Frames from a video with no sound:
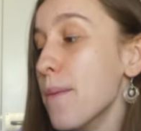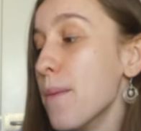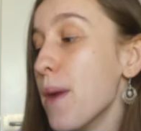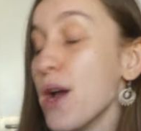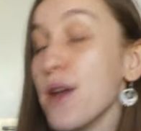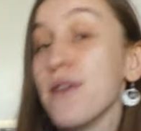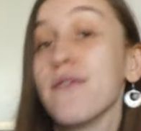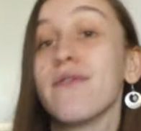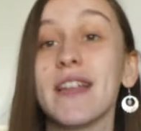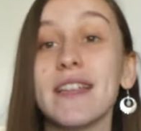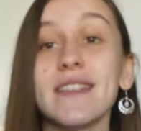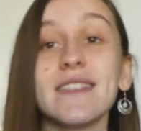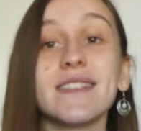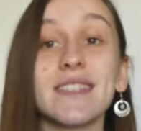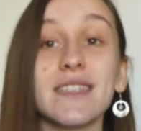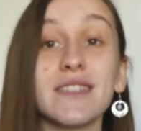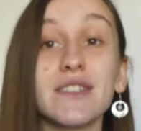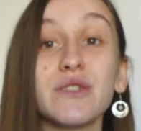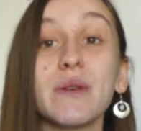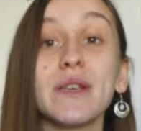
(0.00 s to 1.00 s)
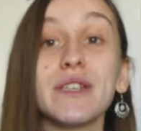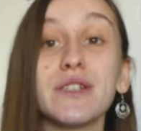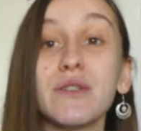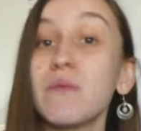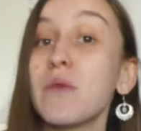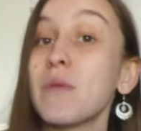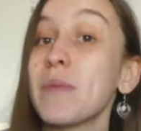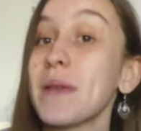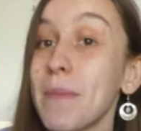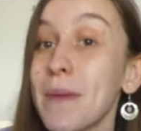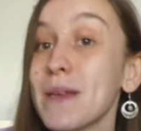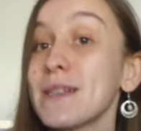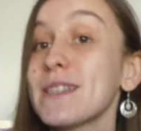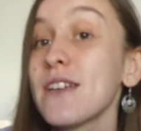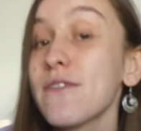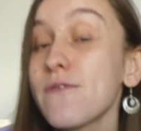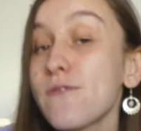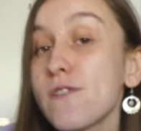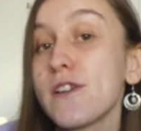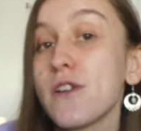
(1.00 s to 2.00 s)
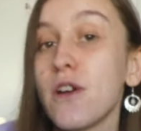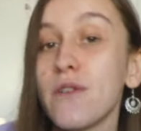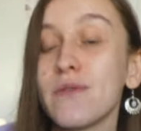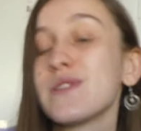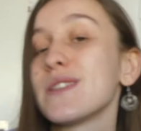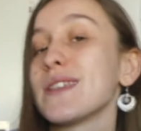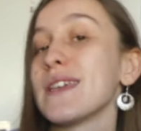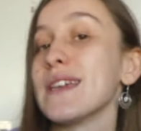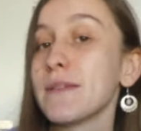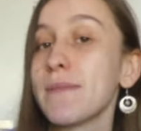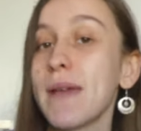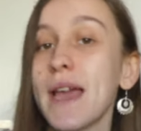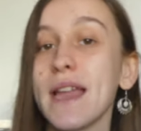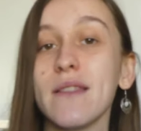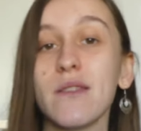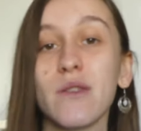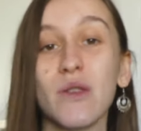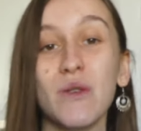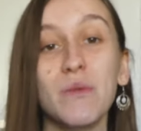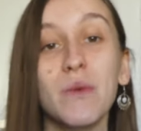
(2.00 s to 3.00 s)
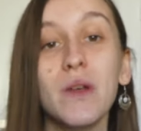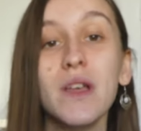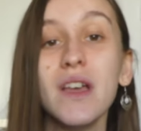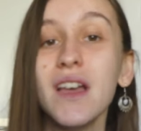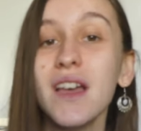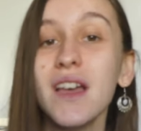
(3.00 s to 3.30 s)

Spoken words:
hopefully the situation will be a bit different. Obviously it depends on